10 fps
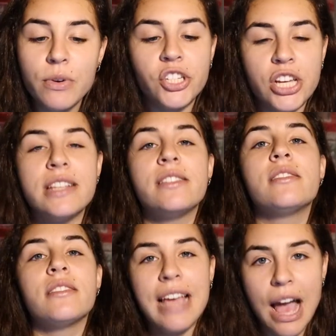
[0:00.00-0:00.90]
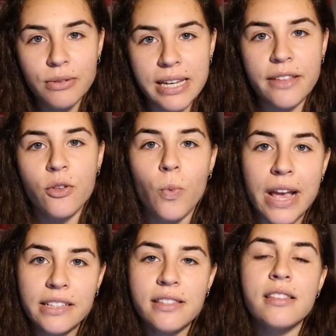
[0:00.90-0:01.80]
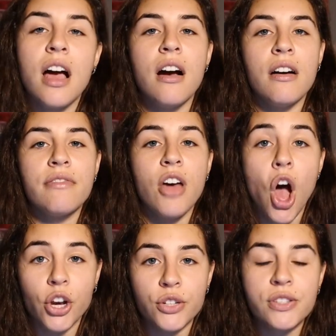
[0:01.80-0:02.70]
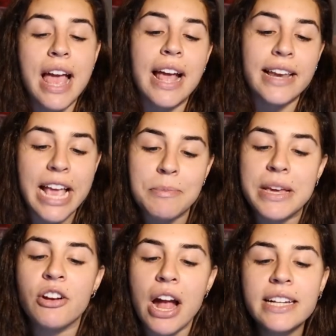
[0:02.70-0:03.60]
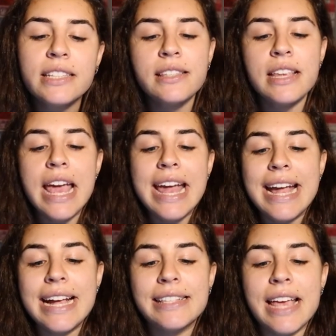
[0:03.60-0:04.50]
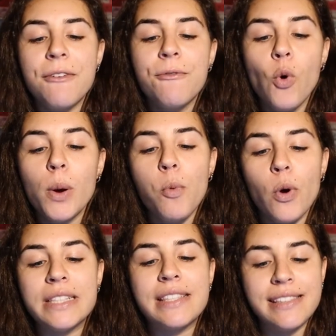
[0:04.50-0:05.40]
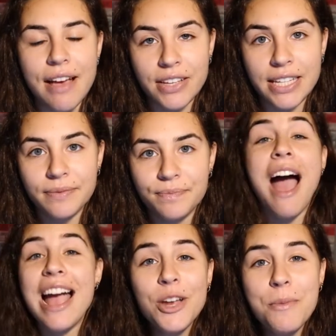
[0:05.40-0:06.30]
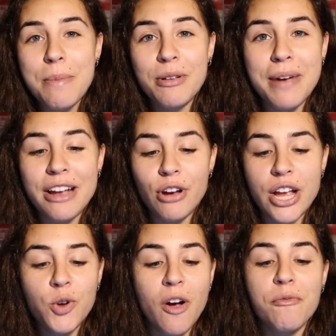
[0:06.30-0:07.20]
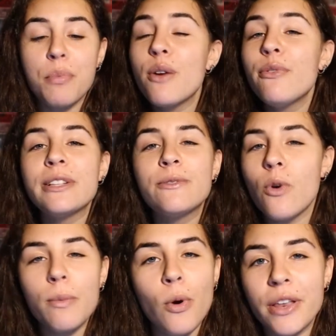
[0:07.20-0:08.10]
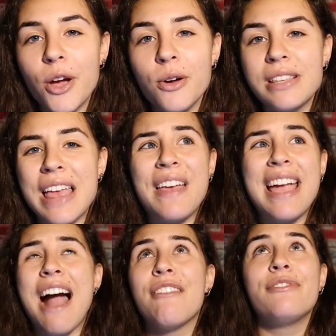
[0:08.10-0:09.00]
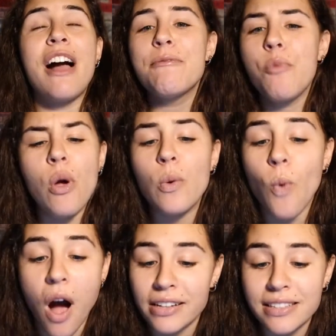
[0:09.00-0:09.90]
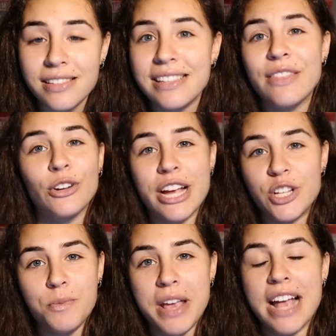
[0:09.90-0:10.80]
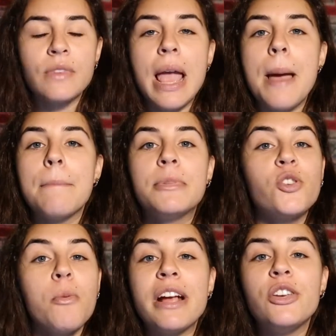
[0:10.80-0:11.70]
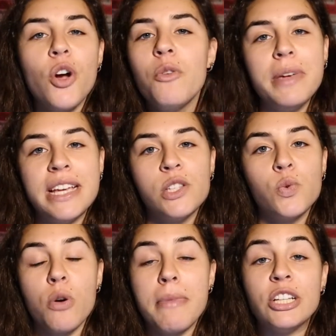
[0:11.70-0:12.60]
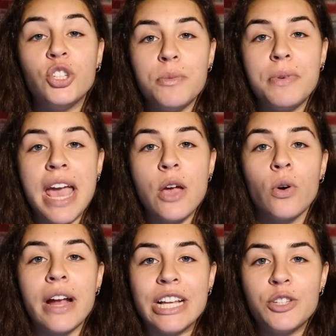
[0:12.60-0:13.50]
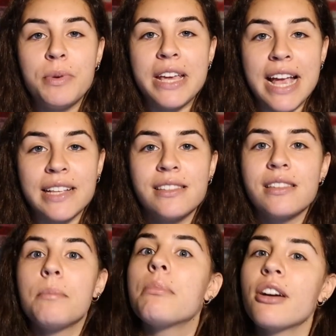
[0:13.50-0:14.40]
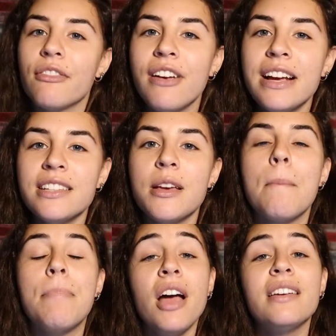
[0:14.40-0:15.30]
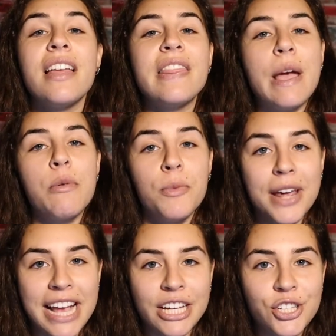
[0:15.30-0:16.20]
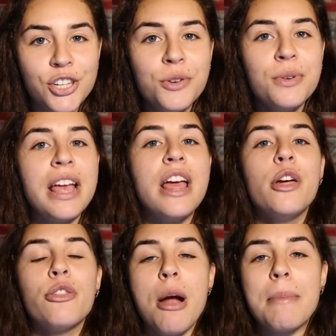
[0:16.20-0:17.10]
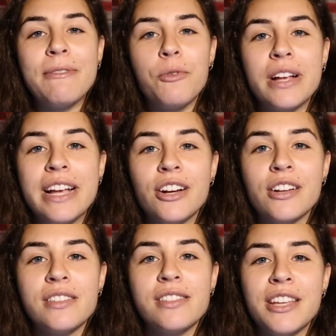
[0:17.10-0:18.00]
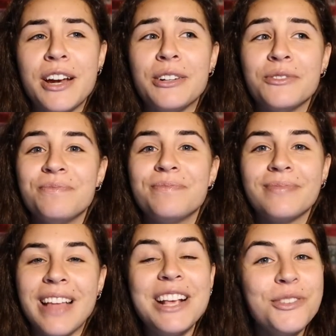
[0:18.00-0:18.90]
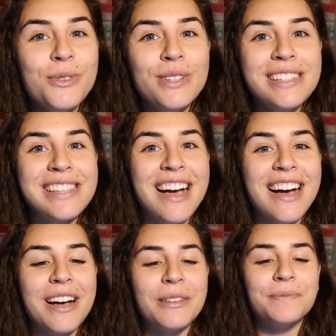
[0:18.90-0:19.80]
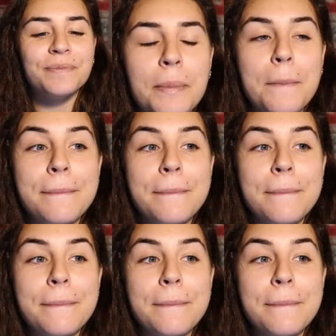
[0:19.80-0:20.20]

which is counting the weights of the honors and AP credits, is a 4.7. I know people in my grade who have perfect 4.0s and they have 5.1s in their HPA. So by no means were my GPA or HPAs perfect, but they were what I could do throughout my 4 years. You know, high school's a